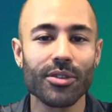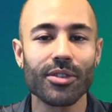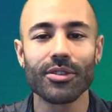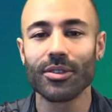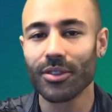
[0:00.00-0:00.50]

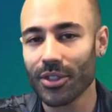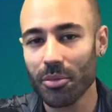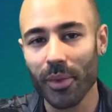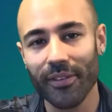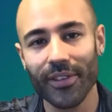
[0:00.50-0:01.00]
Those are some of
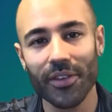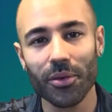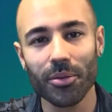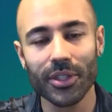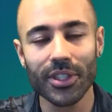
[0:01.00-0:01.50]
my favorite
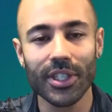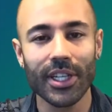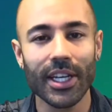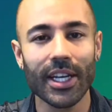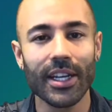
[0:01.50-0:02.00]
ones, and
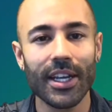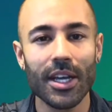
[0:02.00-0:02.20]
again,